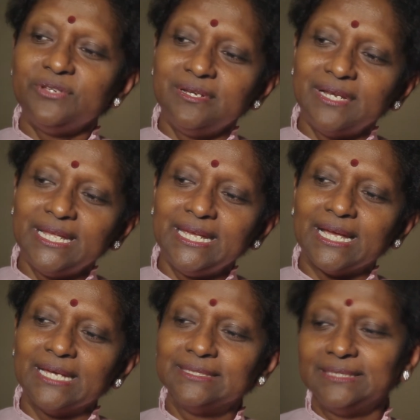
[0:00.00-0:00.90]

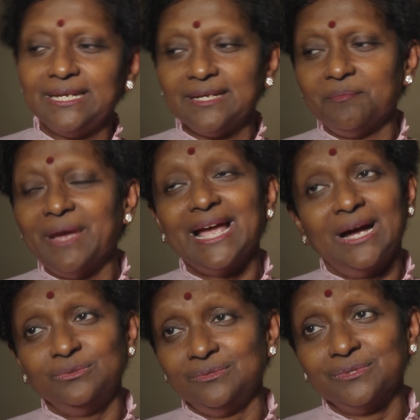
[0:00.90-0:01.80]
generally, I think my
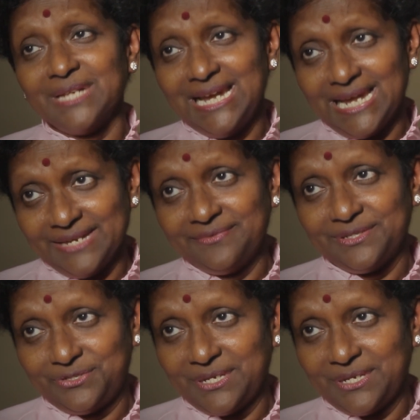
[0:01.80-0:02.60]
outlook in life has